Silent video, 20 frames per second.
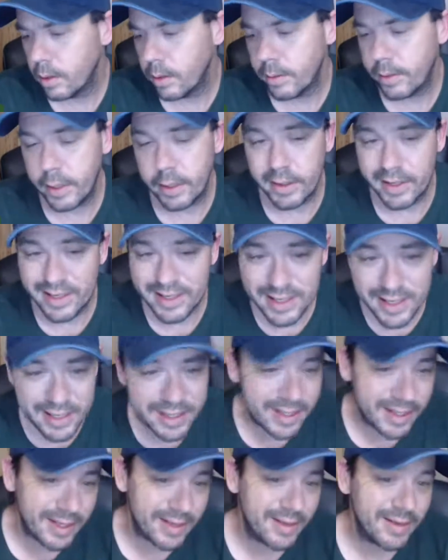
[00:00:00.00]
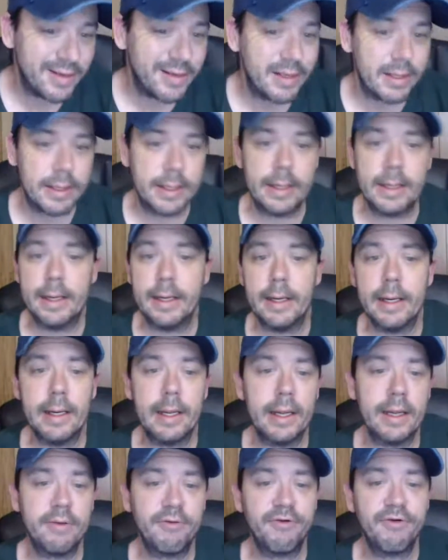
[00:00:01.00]
their decisions, and
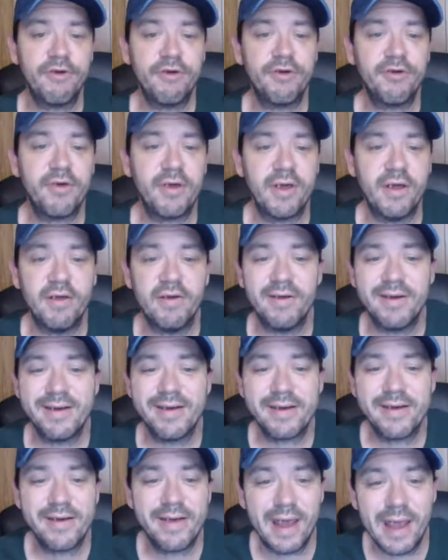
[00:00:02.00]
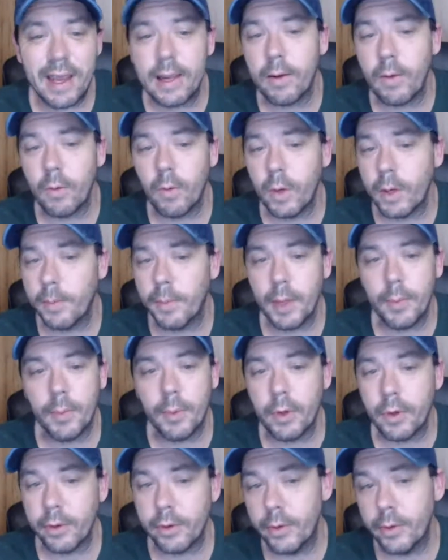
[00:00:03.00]
it's just insane what
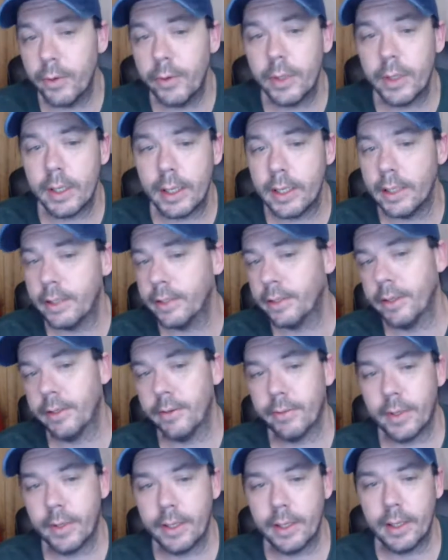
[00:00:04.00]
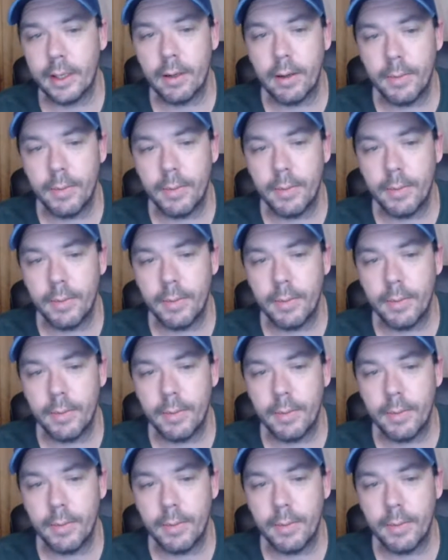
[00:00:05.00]
people are doing to each other right now.